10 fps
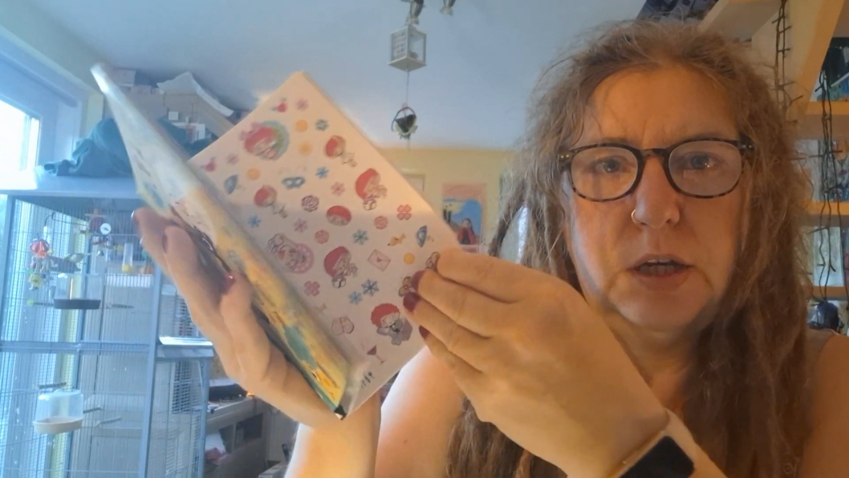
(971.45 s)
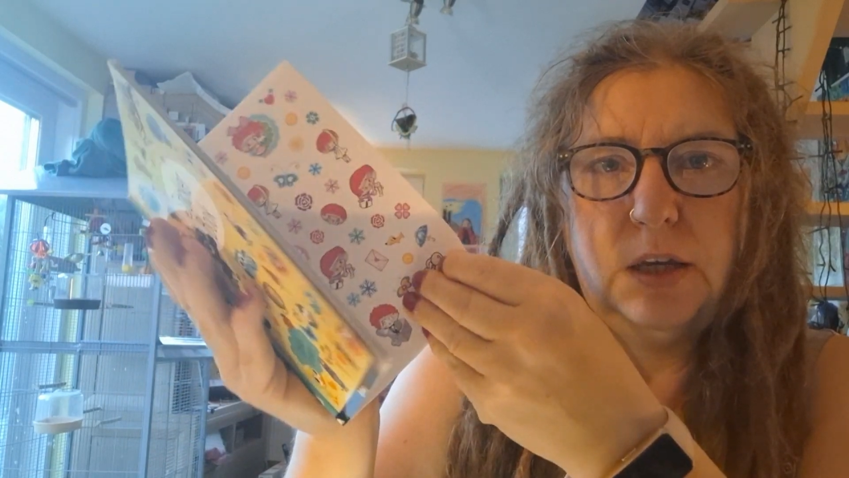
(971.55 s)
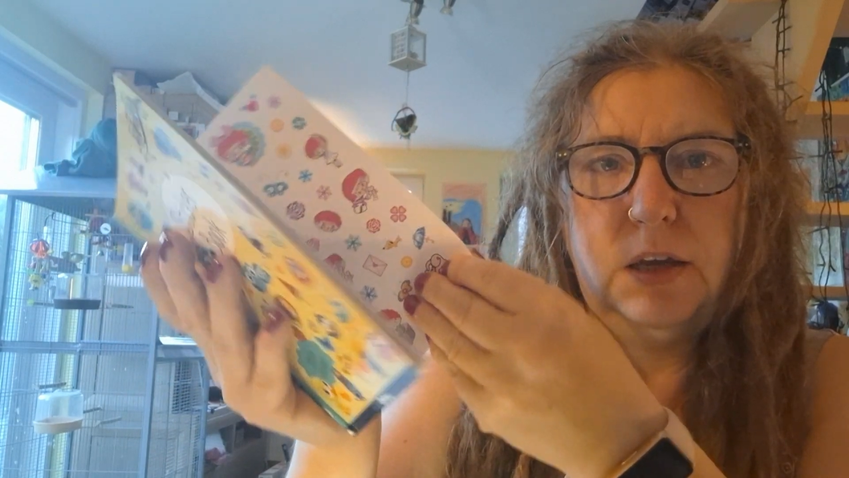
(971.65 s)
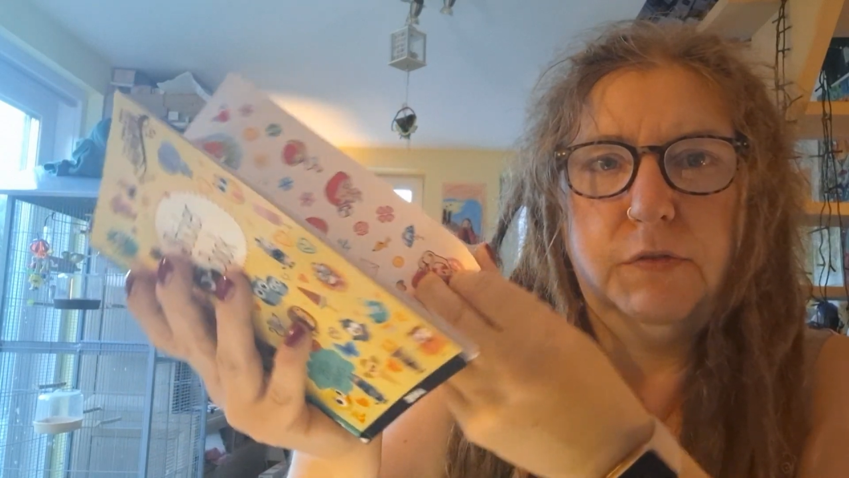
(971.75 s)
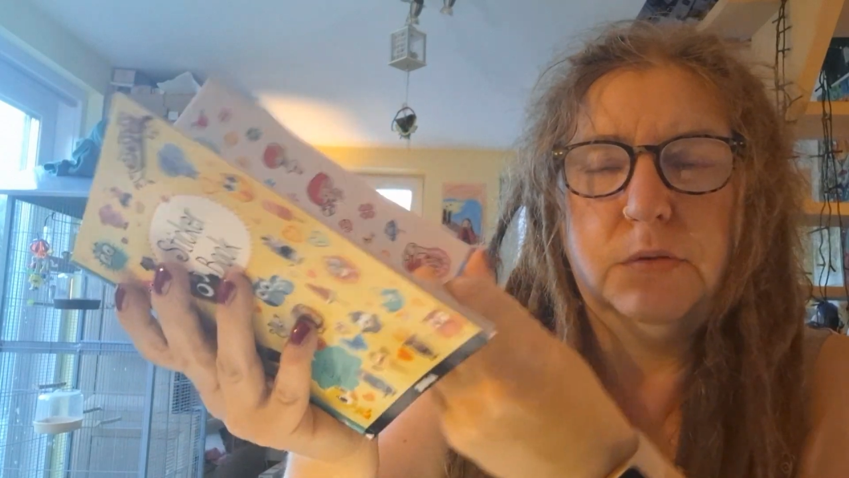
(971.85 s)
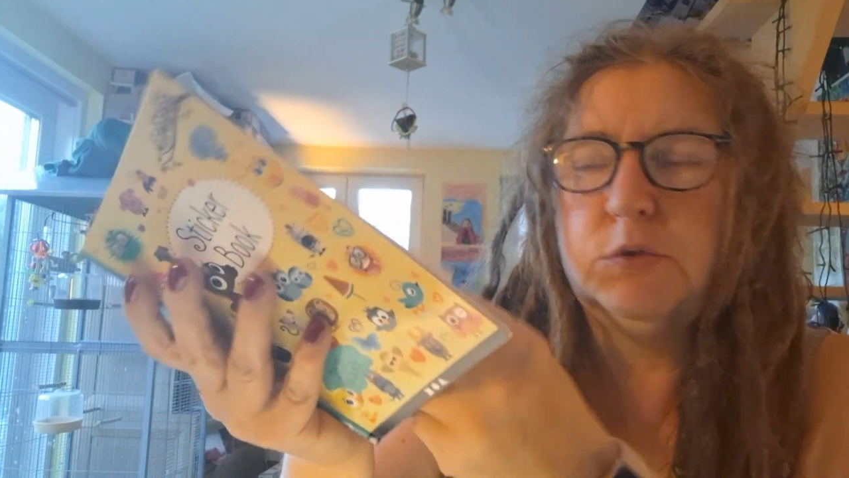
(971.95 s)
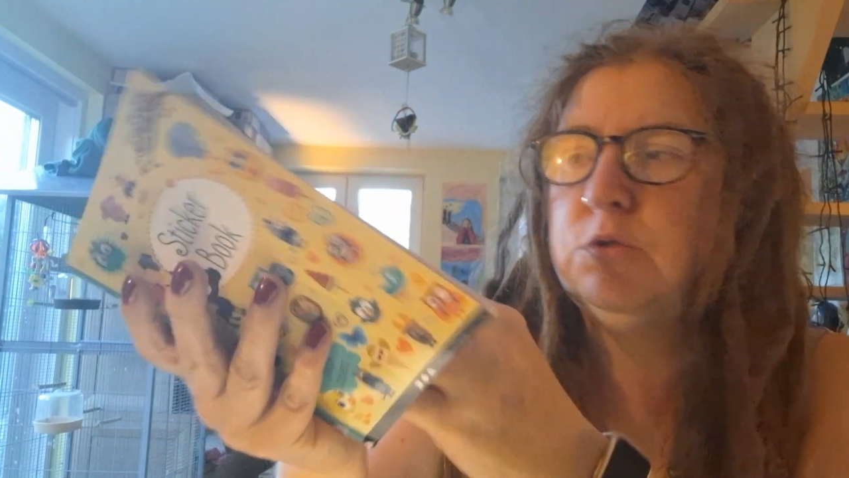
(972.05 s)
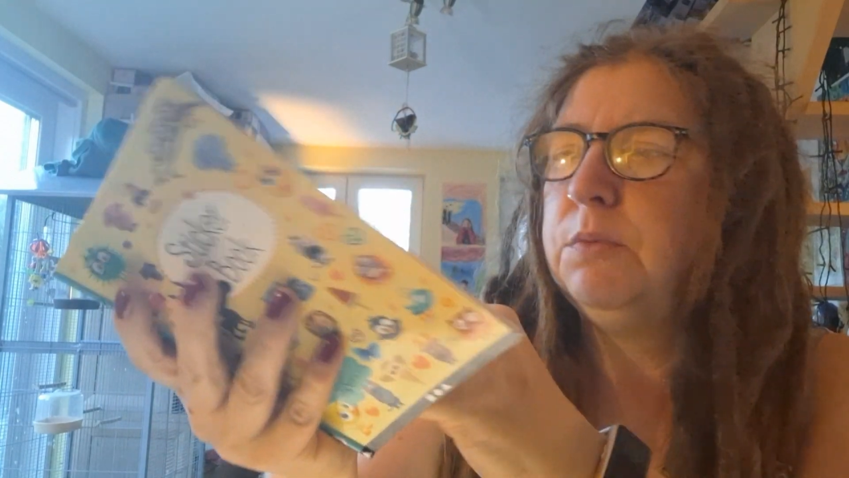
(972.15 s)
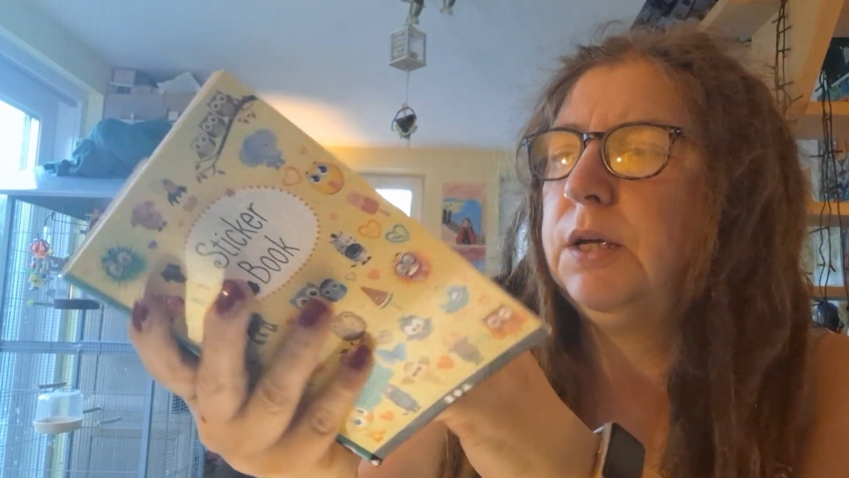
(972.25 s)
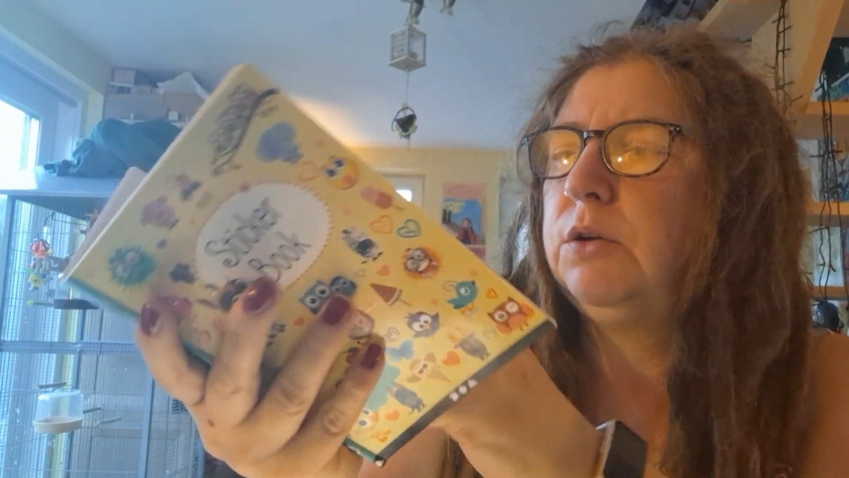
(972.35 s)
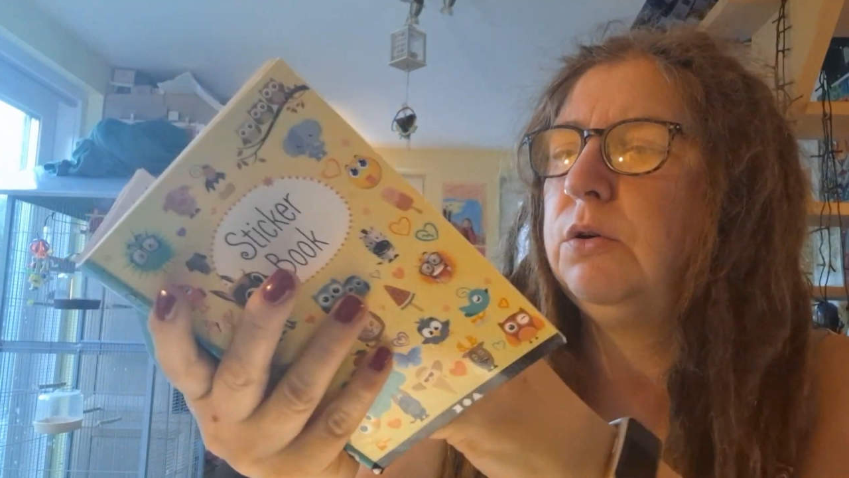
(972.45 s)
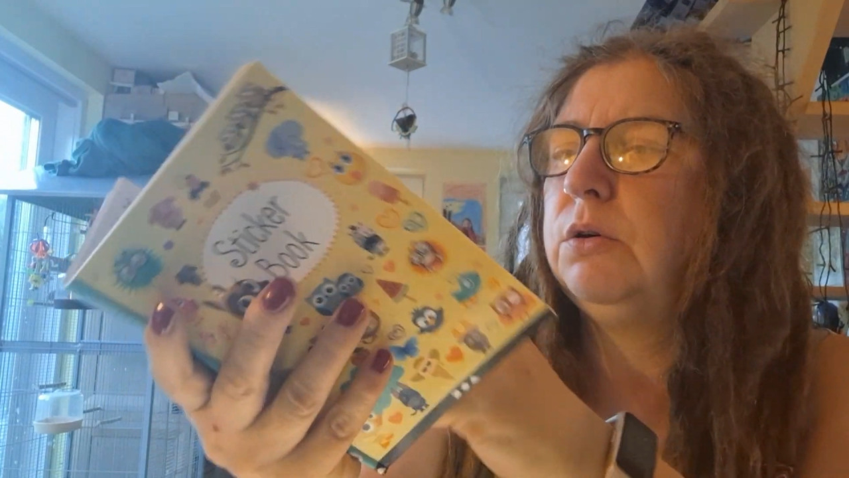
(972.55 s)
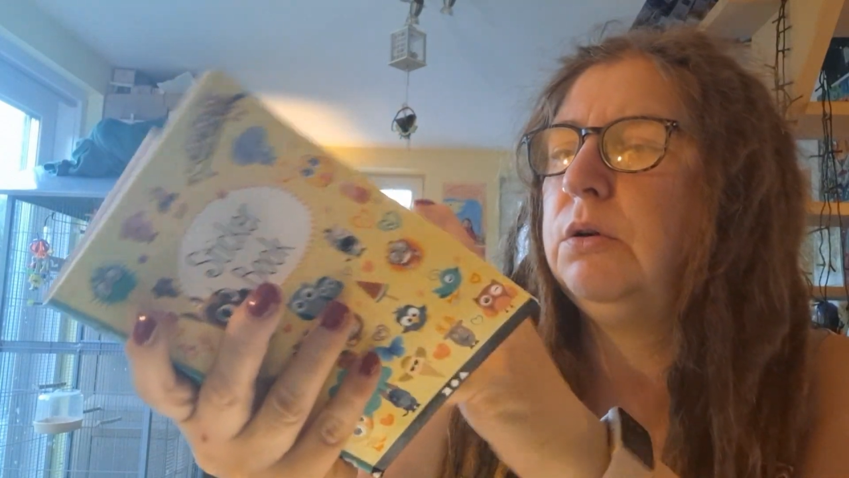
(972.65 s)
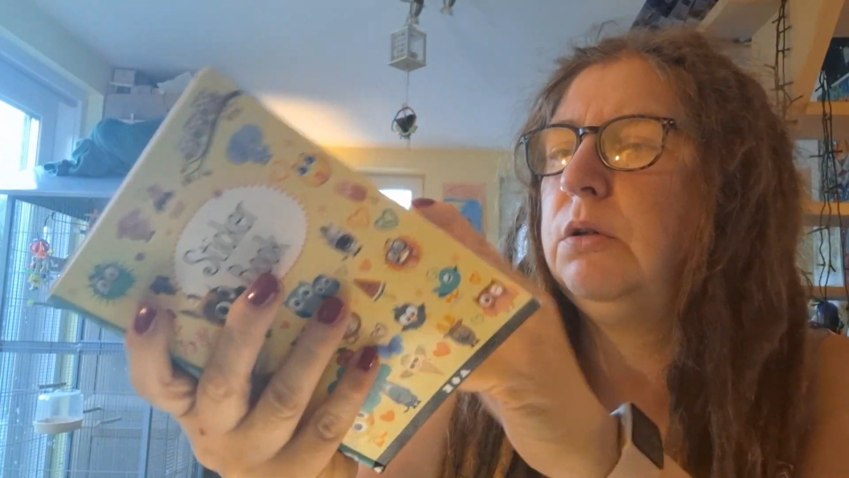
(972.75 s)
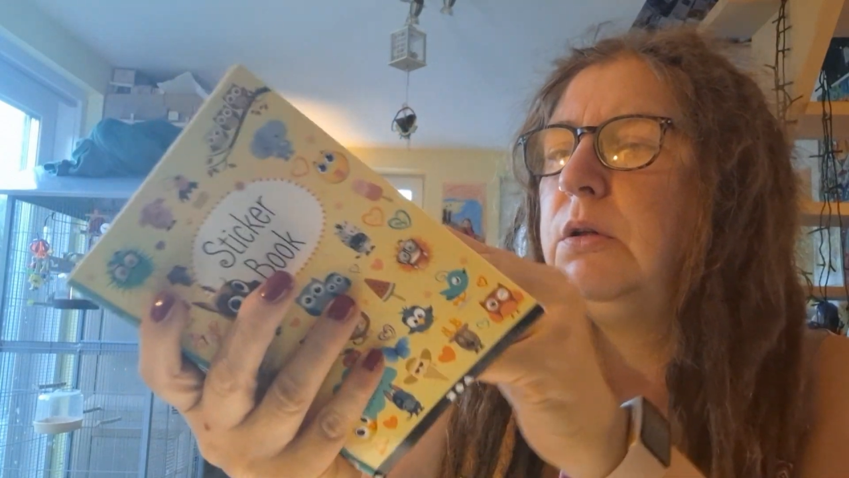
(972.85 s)
I gave them to my
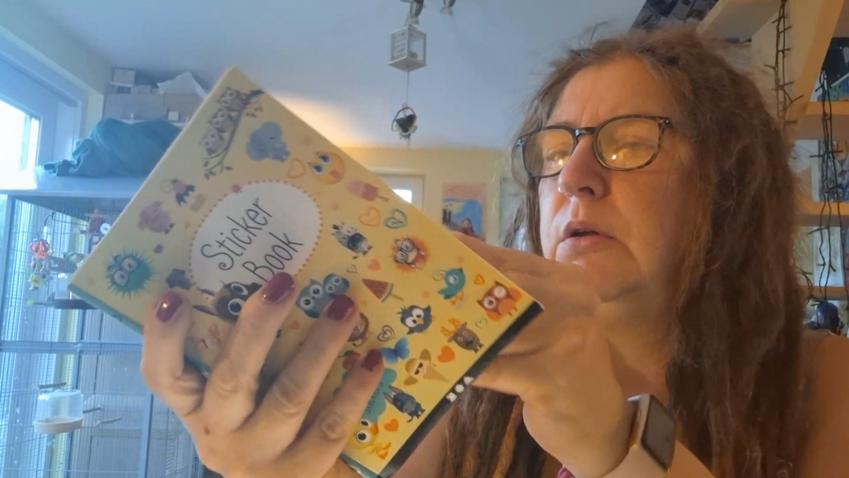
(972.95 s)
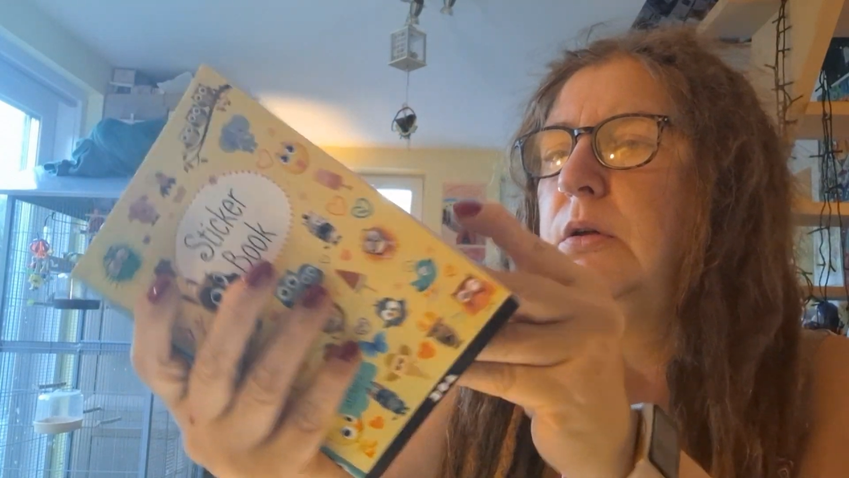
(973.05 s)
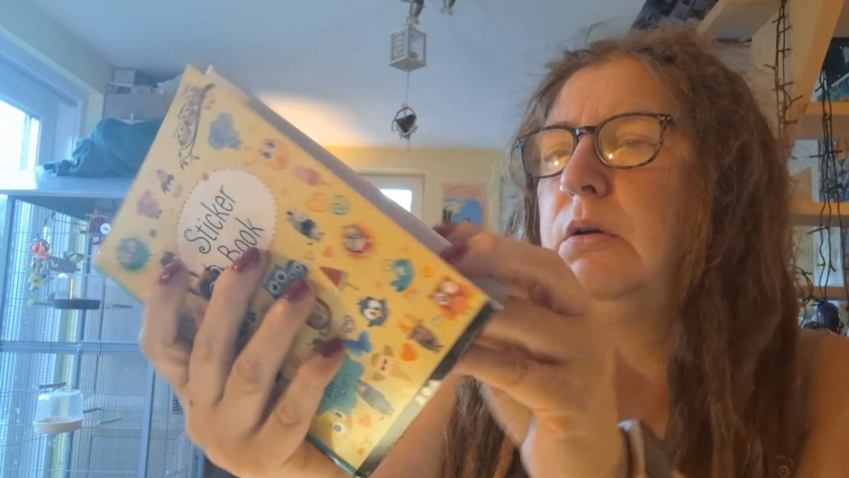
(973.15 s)
girl.